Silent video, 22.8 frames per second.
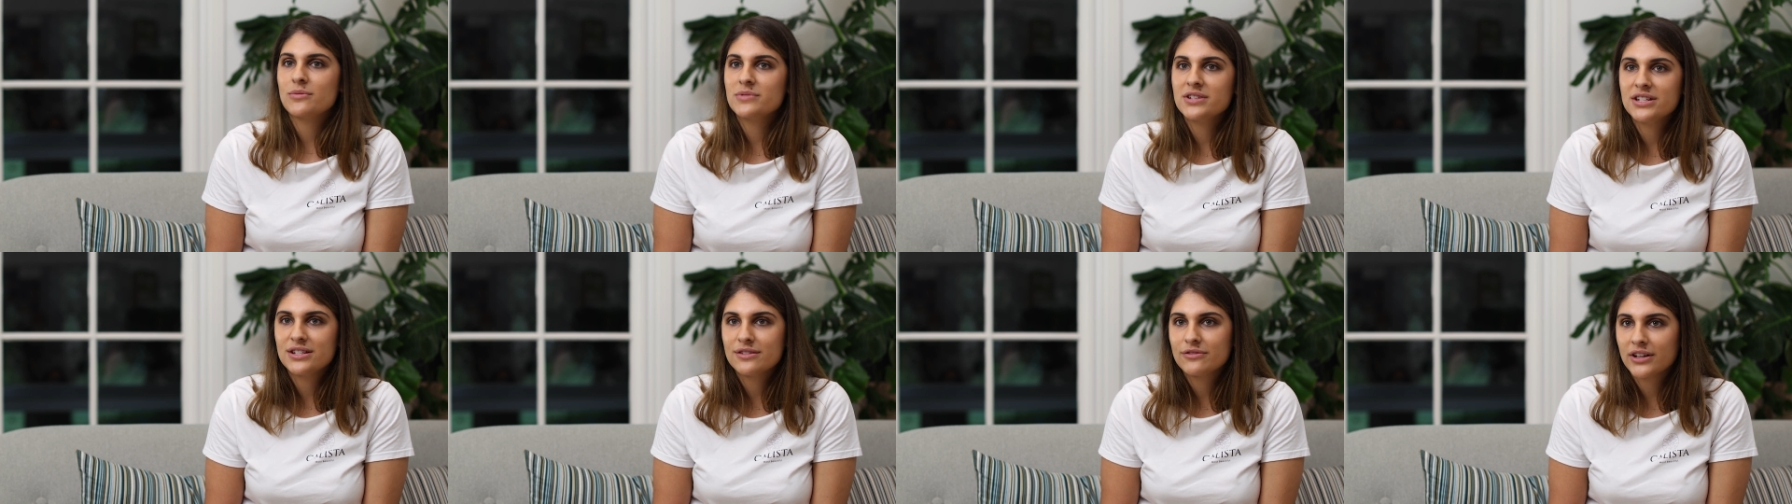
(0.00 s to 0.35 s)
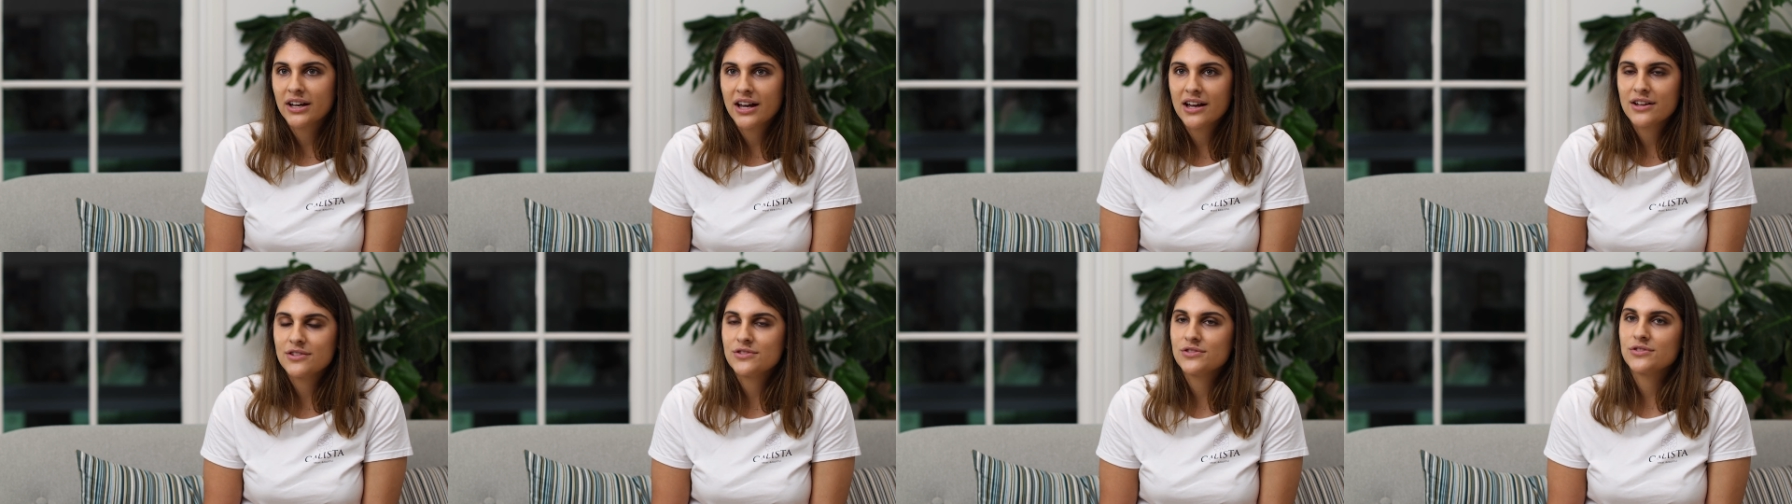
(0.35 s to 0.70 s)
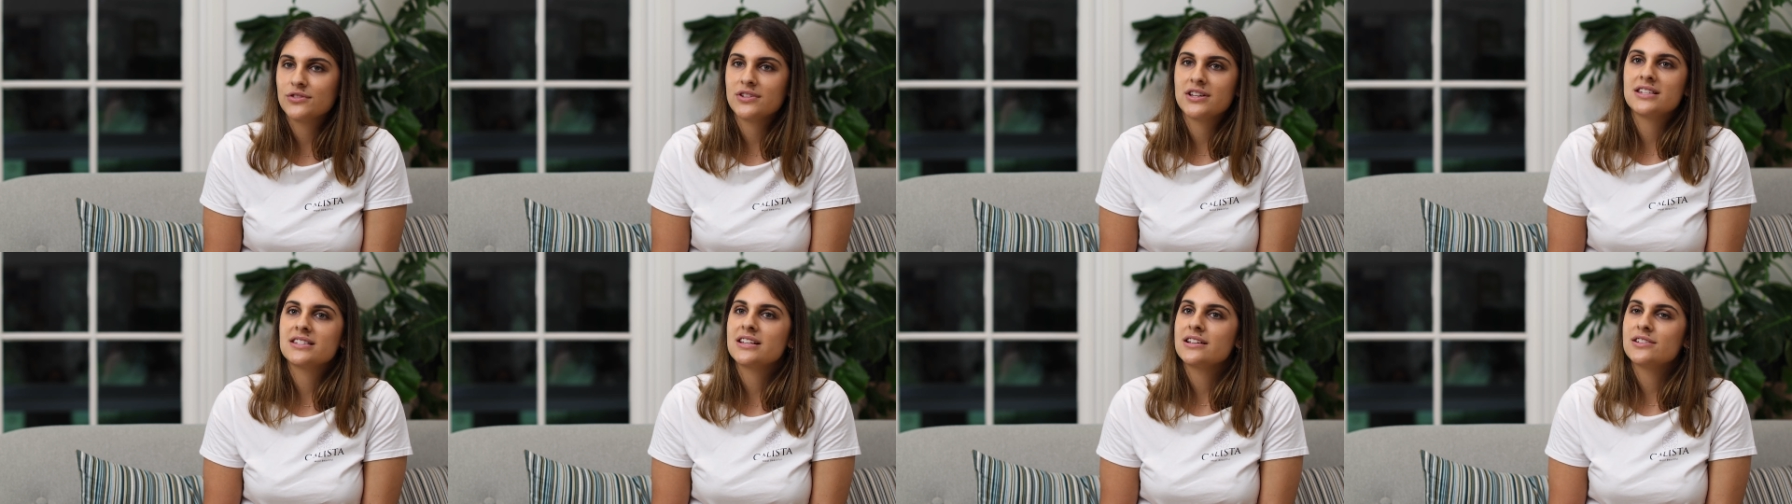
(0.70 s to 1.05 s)
many different
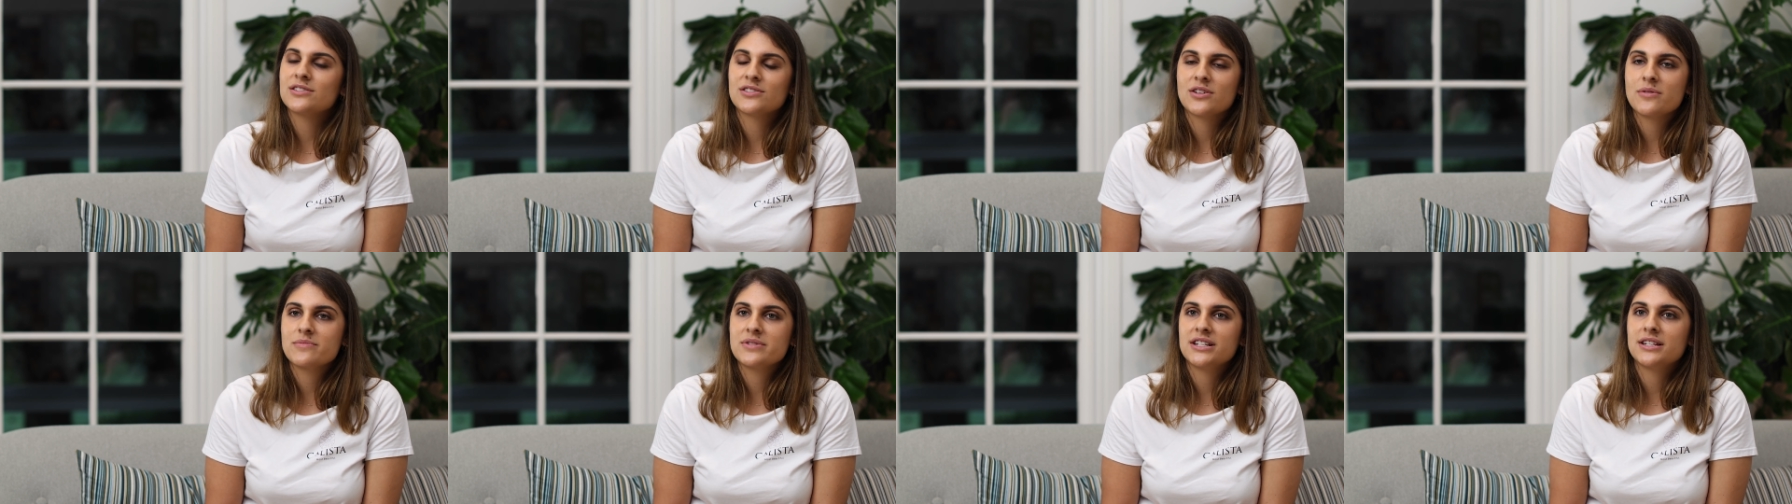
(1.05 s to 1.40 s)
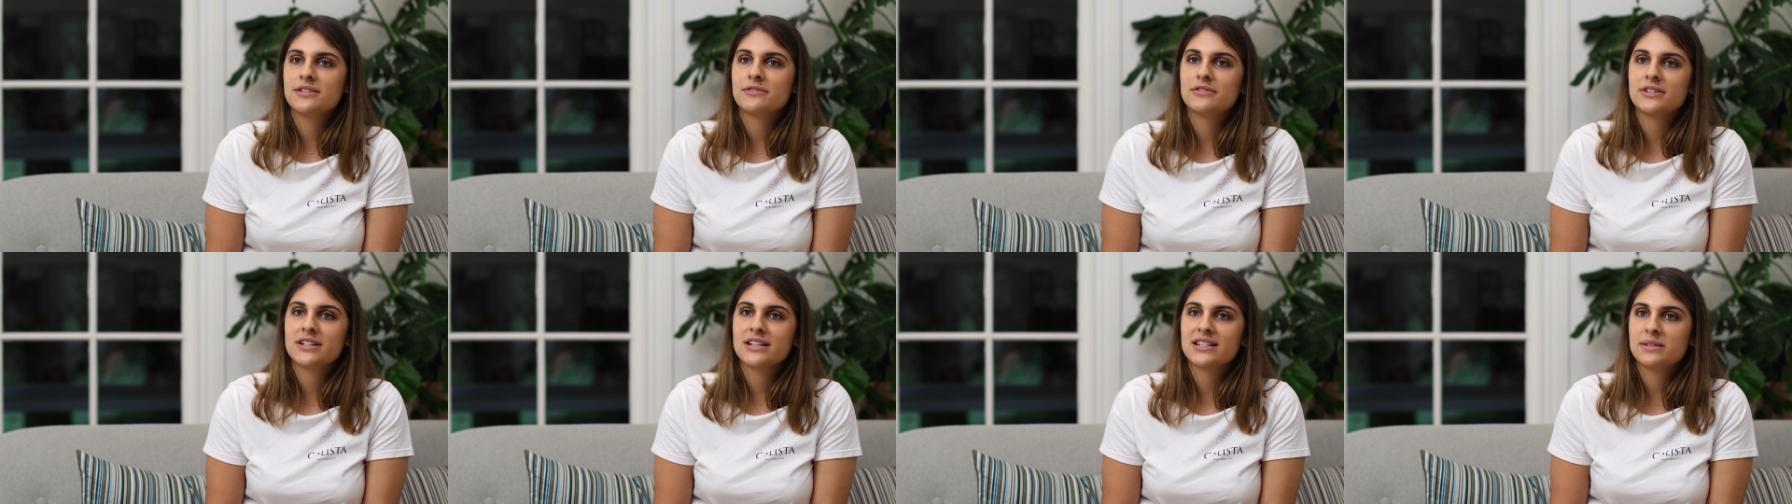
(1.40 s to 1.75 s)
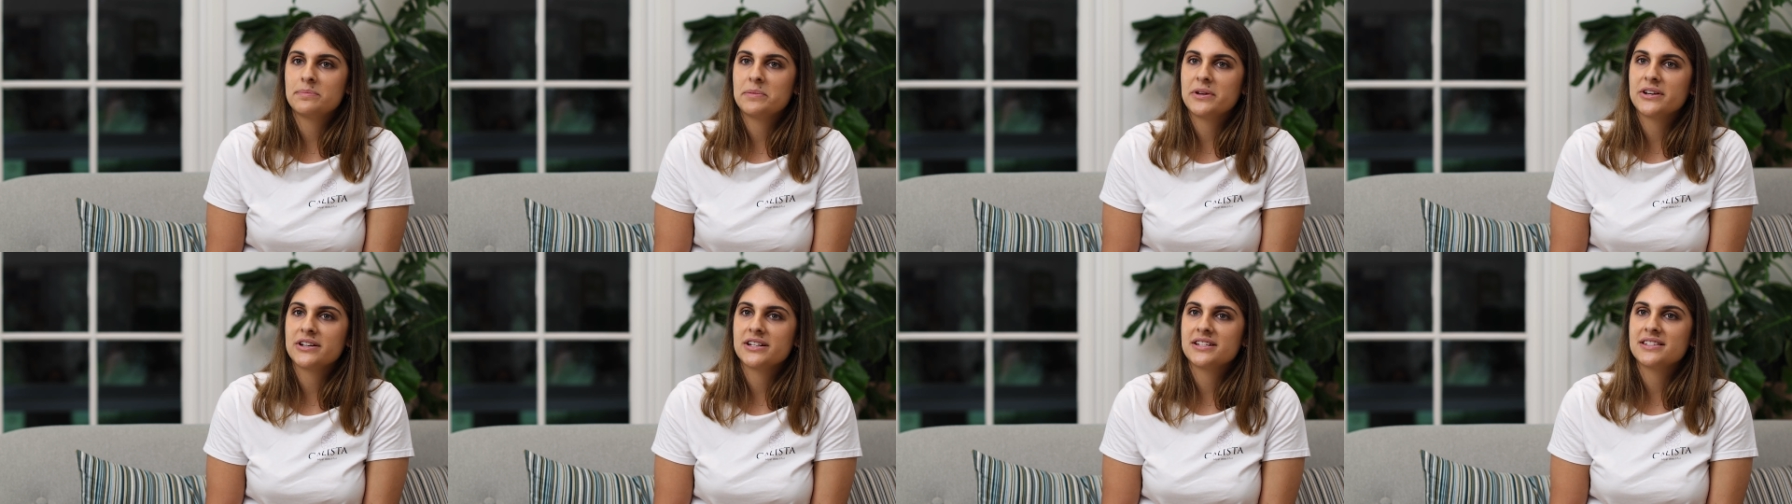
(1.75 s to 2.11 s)
countries, had so many different
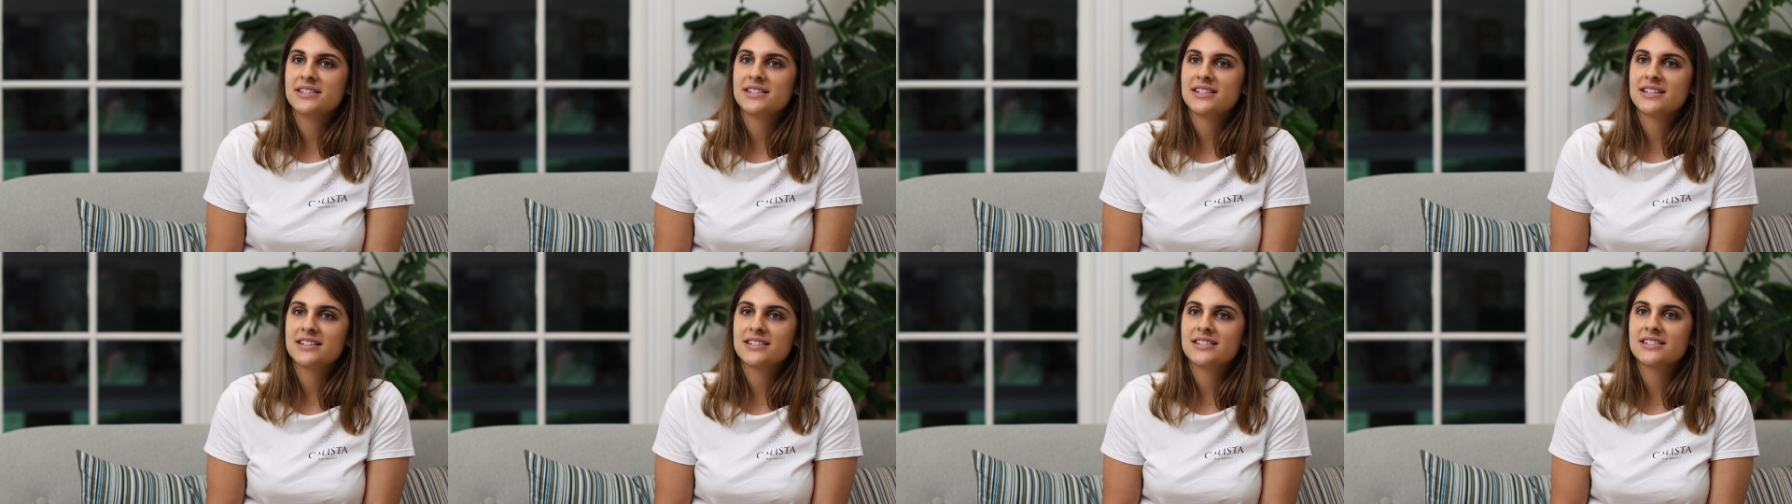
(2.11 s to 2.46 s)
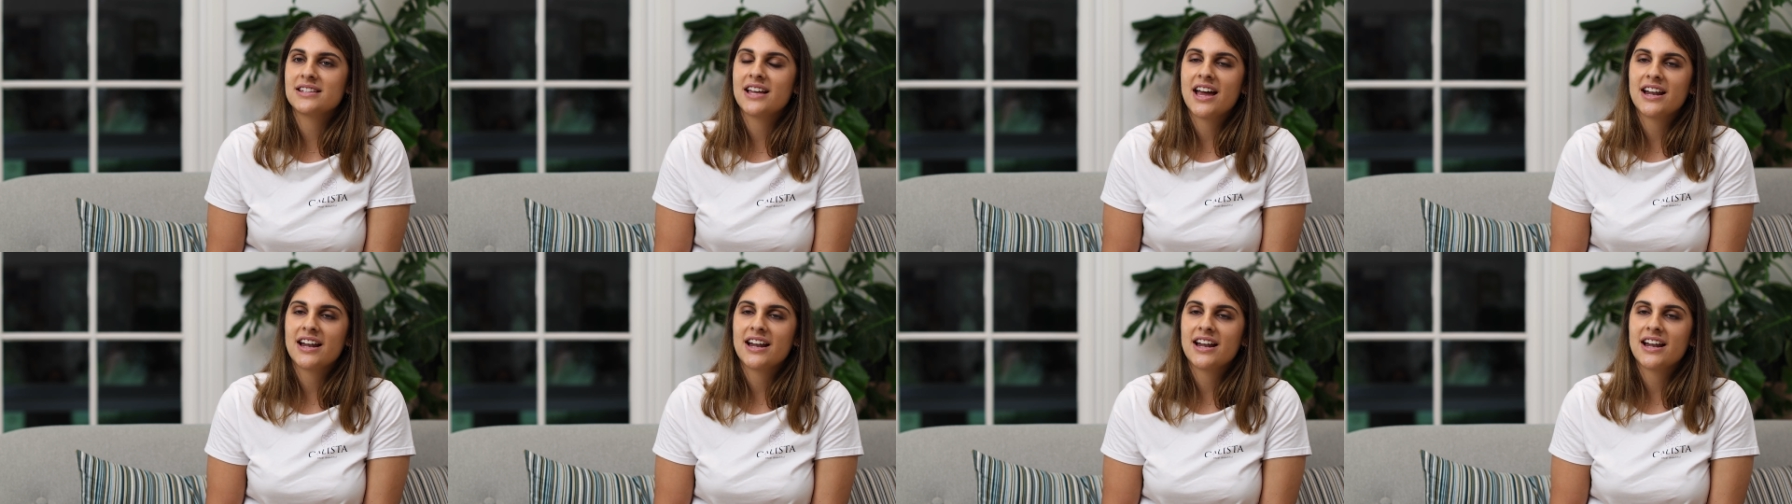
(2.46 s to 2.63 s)
experiences.